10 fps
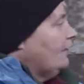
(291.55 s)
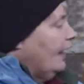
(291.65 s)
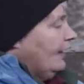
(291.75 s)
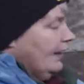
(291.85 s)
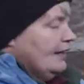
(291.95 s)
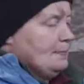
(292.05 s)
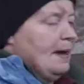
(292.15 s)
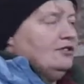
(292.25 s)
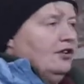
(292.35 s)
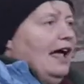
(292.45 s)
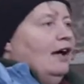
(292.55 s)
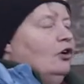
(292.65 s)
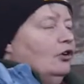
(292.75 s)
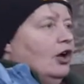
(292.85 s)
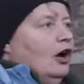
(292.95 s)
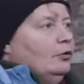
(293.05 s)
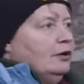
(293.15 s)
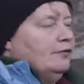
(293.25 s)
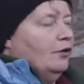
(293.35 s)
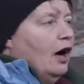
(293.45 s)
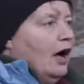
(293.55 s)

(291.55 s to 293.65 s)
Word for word: and, and it depends on how long you're holding for.